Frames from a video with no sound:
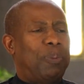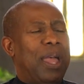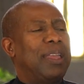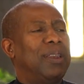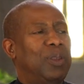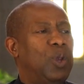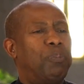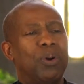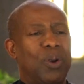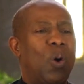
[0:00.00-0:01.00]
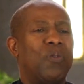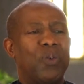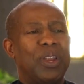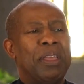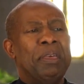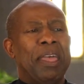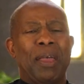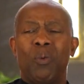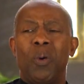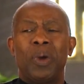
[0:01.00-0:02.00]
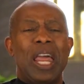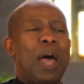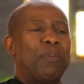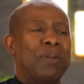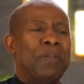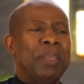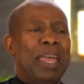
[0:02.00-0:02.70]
paint and you put over it, and what would happen?